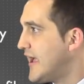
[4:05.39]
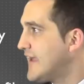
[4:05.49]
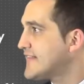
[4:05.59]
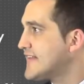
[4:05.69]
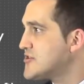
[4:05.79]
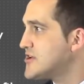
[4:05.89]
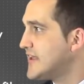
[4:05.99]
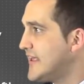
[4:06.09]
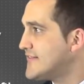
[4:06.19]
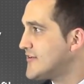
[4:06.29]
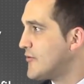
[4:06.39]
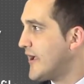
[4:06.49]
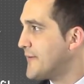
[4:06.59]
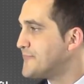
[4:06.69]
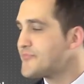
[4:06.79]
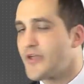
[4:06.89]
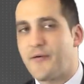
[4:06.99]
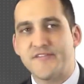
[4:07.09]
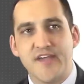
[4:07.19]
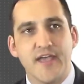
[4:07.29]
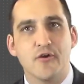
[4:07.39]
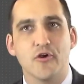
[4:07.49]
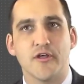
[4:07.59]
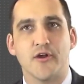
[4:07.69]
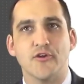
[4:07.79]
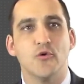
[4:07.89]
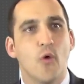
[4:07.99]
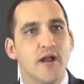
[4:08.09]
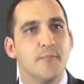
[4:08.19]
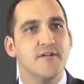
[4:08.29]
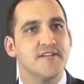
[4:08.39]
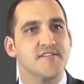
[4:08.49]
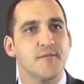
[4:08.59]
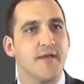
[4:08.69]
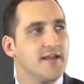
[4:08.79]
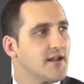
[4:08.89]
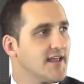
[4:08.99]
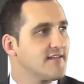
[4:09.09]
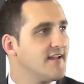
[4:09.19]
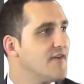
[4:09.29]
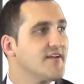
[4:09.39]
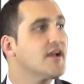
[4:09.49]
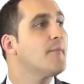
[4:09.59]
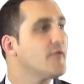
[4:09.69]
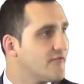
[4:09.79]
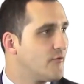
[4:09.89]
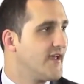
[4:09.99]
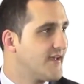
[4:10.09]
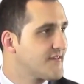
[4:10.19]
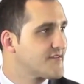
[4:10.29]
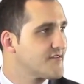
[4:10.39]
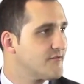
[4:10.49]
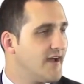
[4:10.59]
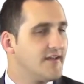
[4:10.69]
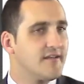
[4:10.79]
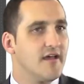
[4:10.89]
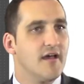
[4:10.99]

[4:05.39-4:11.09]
It's such an easy way. I was saying earlier, you want to participate in LinkedIn every couple of weeks, right?